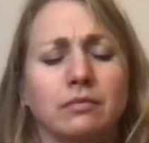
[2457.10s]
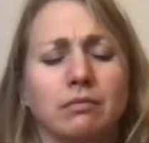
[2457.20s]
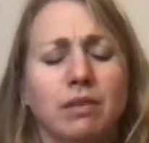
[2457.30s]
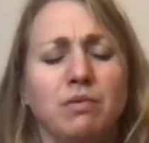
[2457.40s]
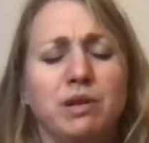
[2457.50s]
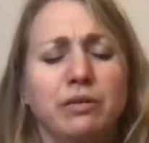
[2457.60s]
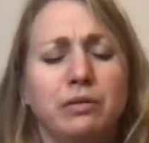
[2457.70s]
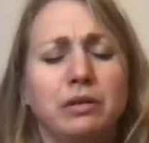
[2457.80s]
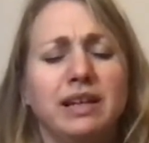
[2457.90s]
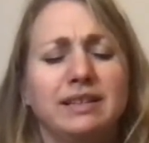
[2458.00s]
May we
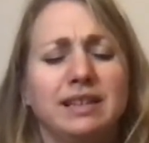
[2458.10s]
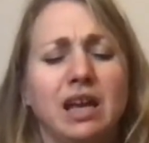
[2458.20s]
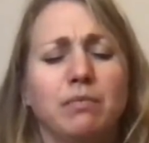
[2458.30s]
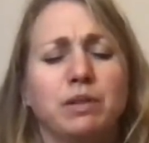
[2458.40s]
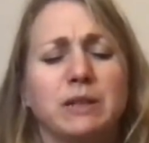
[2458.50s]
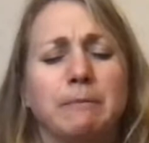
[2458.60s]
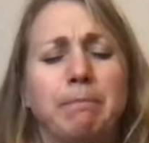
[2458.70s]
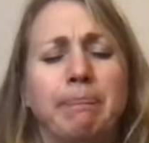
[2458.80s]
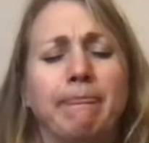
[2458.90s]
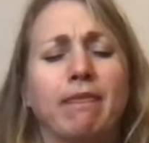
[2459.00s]
all accept
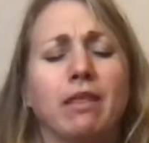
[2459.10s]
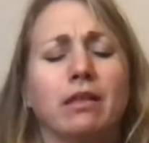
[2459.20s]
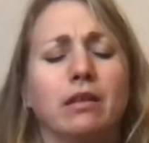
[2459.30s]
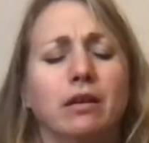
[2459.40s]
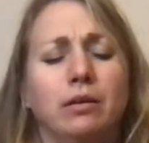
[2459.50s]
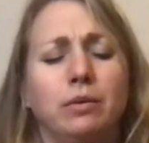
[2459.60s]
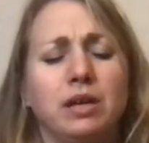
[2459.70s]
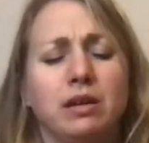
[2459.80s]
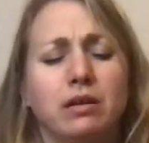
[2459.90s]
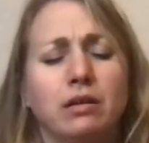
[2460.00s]
who we
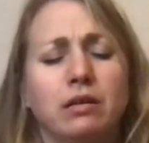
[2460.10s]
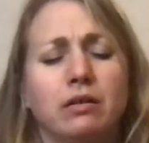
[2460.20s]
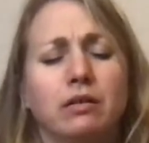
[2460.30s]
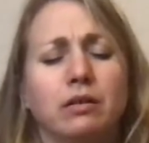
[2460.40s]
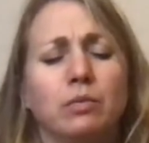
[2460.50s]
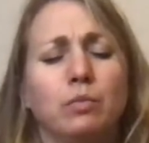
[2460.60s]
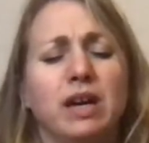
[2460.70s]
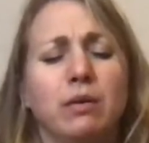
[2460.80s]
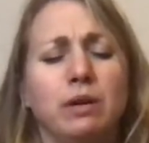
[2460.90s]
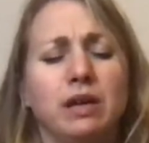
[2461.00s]
are and
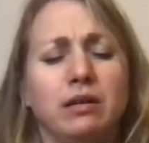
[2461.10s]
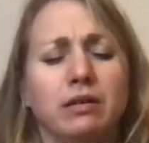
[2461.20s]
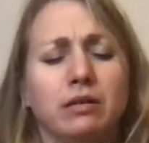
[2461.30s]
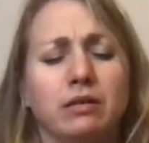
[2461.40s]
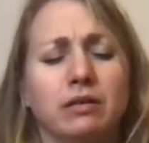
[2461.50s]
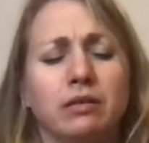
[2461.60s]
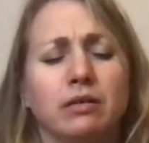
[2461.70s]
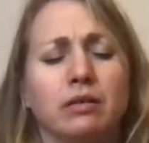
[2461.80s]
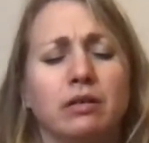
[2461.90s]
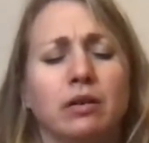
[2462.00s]

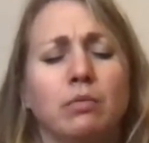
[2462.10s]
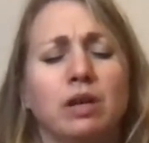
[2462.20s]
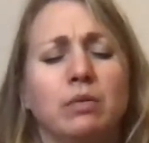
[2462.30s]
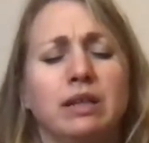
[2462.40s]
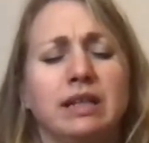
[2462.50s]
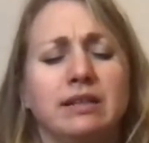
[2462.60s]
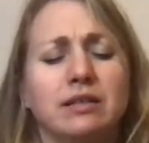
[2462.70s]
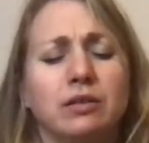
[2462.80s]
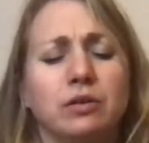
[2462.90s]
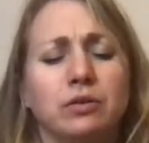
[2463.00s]
where we need to
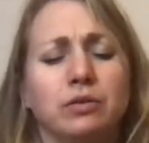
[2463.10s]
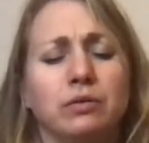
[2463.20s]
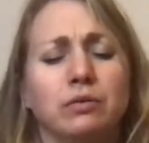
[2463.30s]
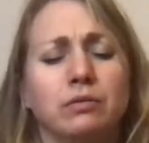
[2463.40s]
go.